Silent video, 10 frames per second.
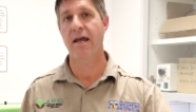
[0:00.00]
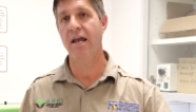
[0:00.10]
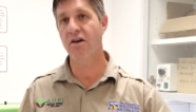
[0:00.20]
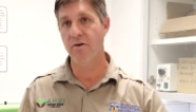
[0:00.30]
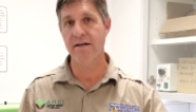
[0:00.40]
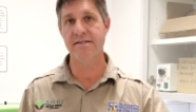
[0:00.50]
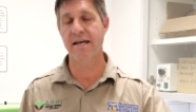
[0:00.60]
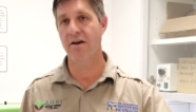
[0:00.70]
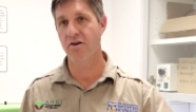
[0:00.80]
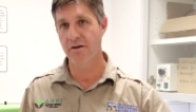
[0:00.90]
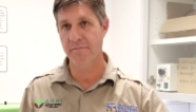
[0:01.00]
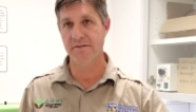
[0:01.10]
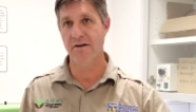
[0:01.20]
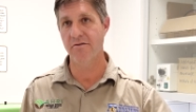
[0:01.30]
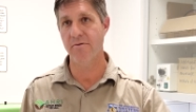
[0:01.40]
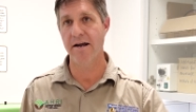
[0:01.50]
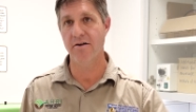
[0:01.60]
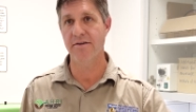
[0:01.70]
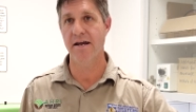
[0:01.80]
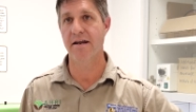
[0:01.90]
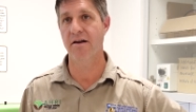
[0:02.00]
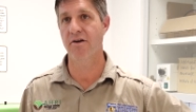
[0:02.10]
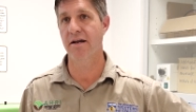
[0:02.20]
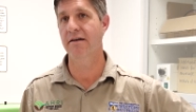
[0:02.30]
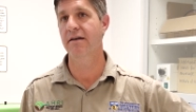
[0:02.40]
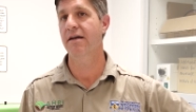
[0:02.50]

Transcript: increasing our herbicide rate on that area,